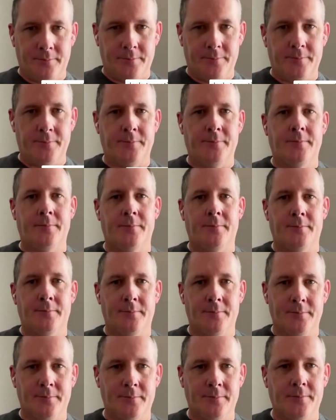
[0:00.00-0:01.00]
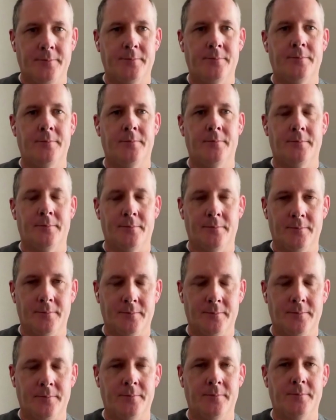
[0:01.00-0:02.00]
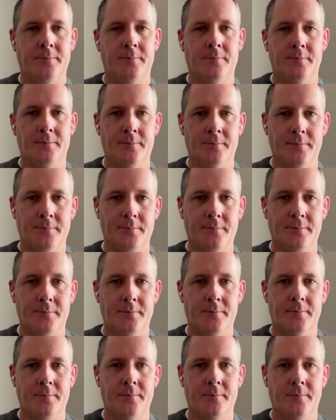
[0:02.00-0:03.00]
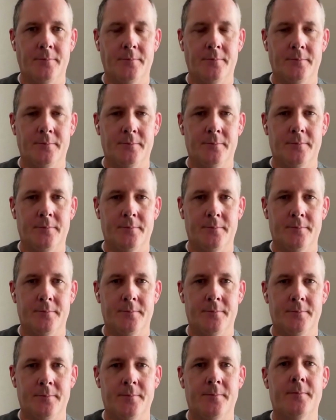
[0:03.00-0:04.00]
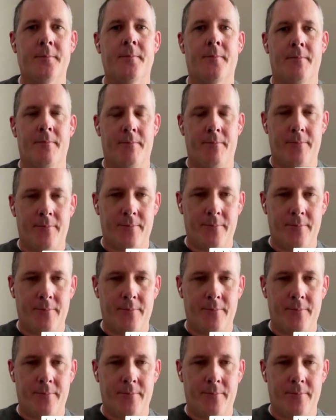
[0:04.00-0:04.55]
(silent)